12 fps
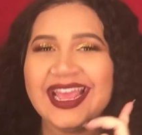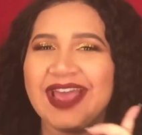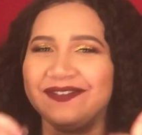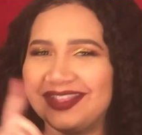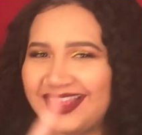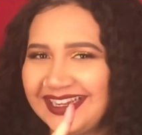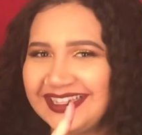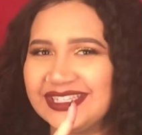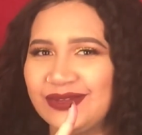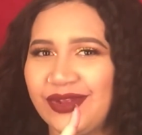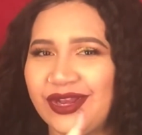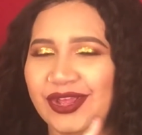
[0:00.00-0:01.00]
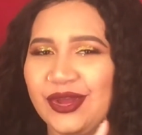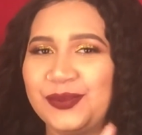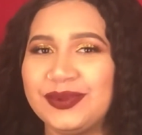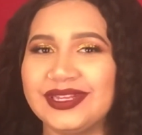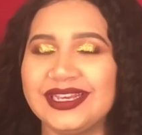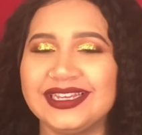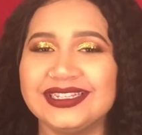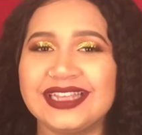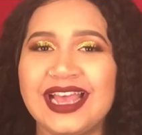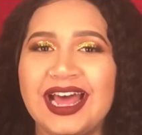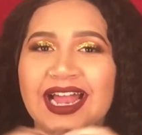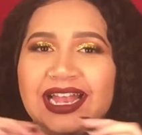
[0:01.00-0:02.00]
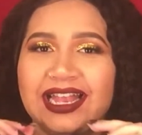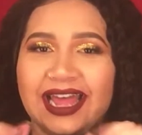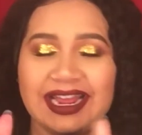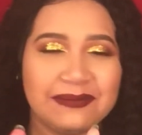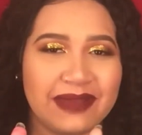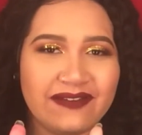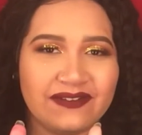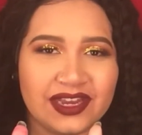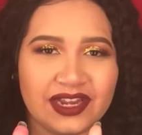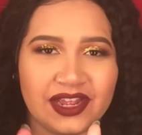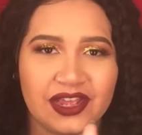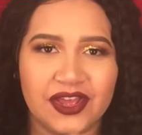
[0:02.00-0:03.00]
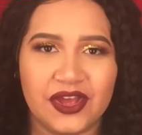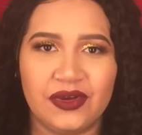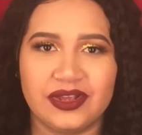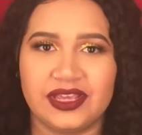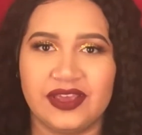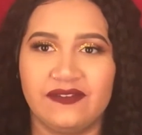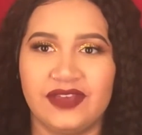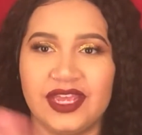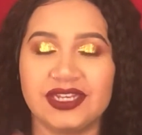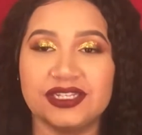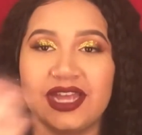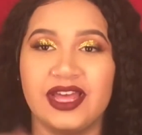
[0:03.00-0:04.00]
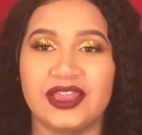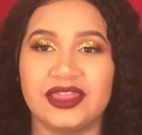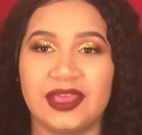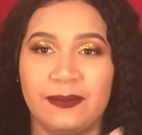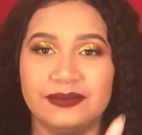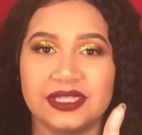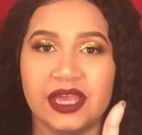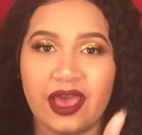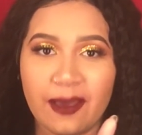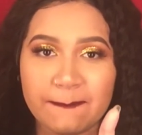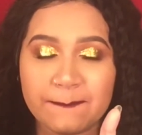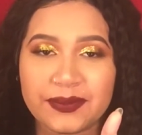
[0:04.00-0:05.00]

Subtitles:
If you like this video, please like my video, give it a thumbs up.